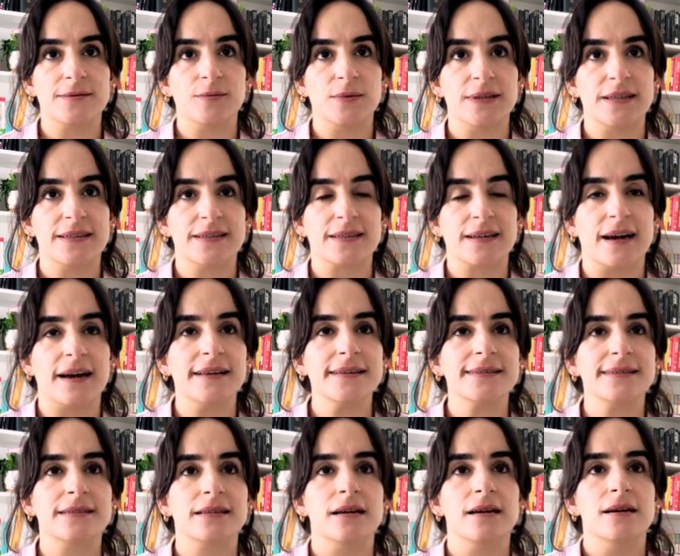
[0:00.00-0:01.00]
we discussed.
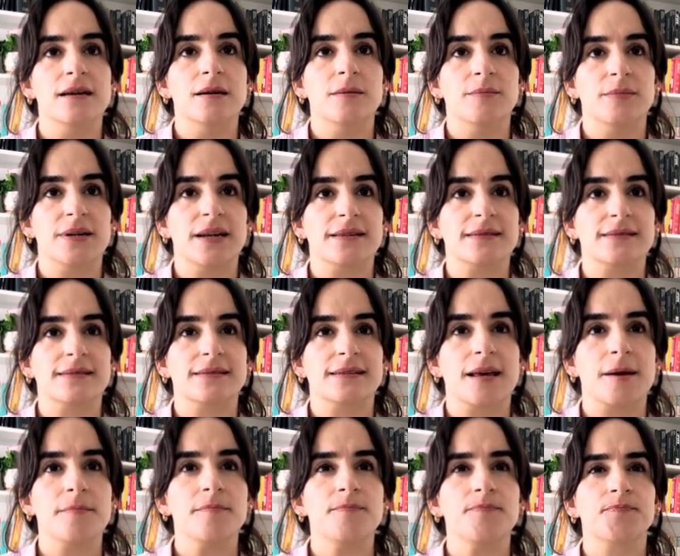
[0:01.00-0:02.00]
Present
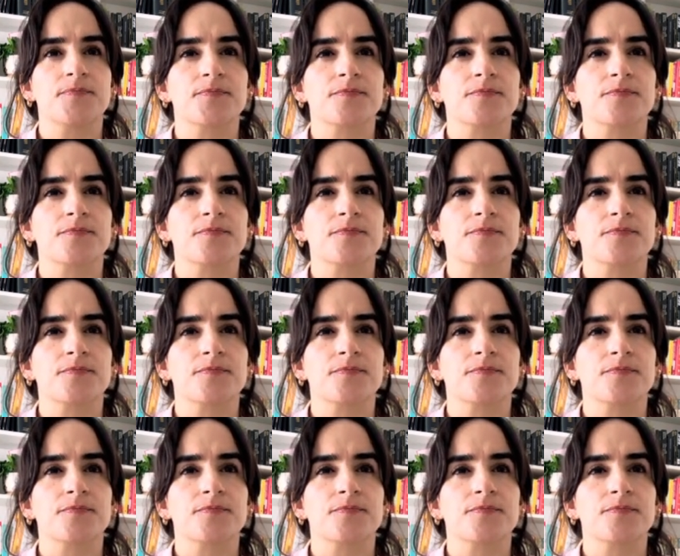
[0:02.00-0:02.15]
stem.